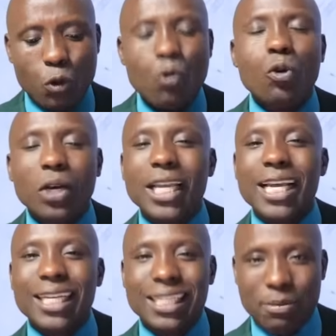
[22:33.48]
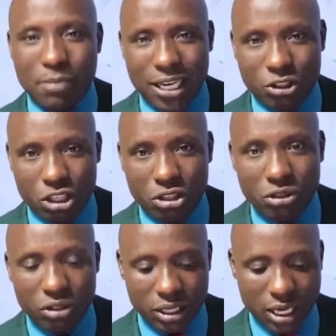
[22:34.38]
Uhuru Kenyatta is
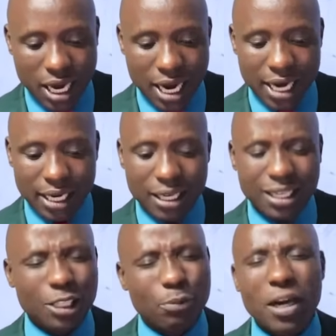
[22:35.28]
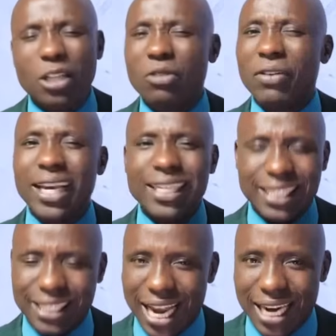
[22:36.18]
emerging, and despite of his
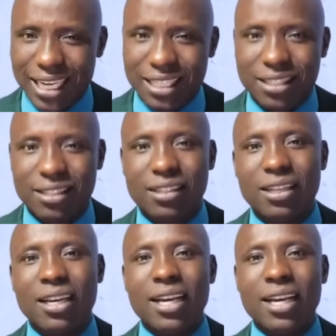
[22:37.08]
silence,